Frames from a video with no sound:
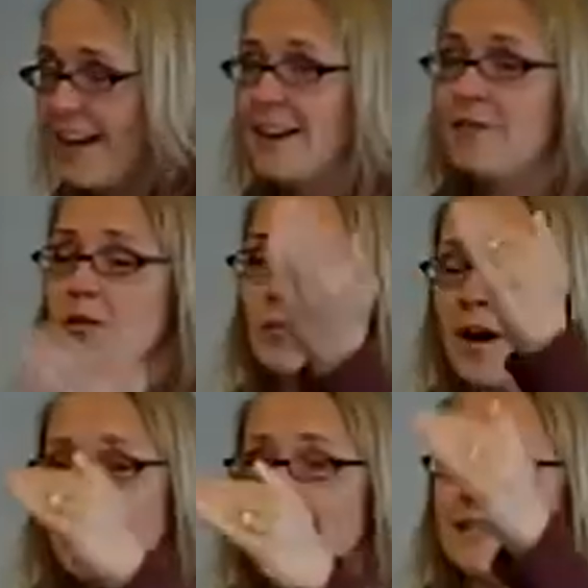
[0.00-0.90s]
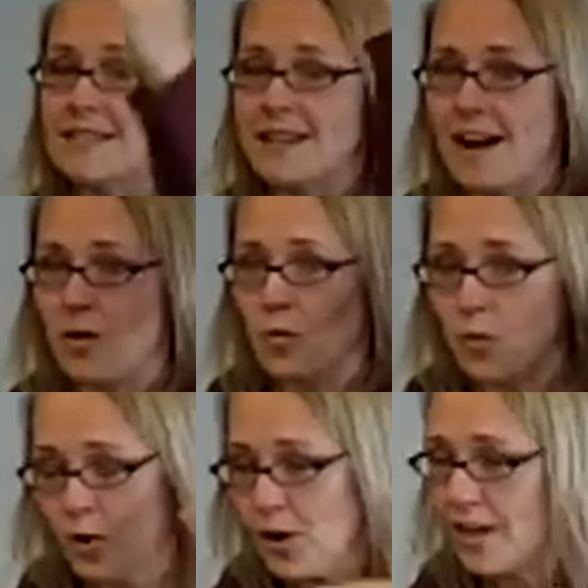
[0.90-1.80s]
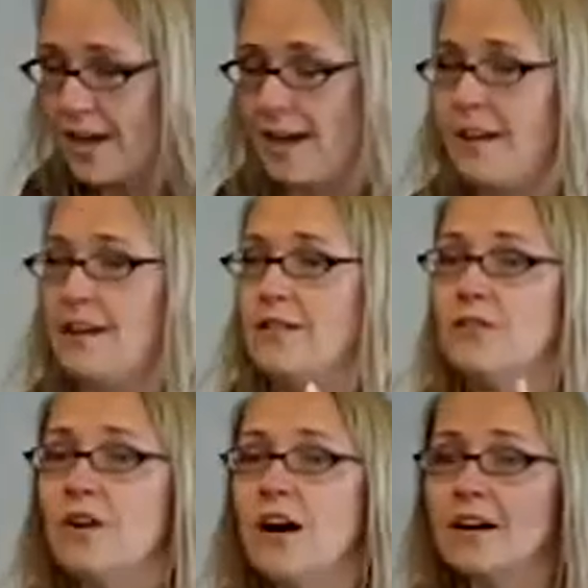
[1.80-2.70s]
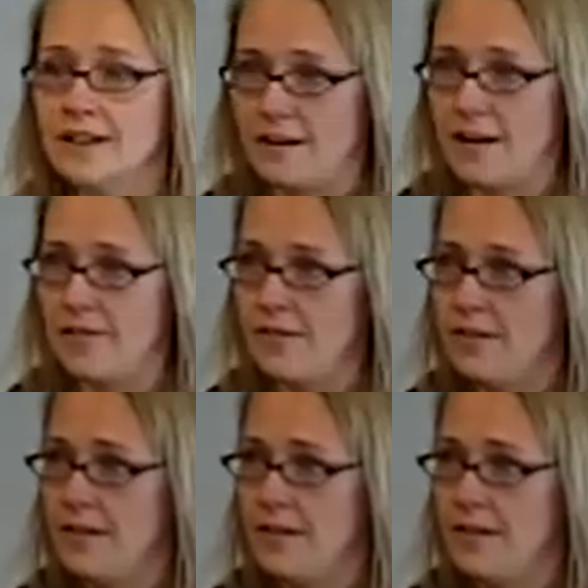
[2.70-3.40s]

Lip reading: And if the body is not working long enough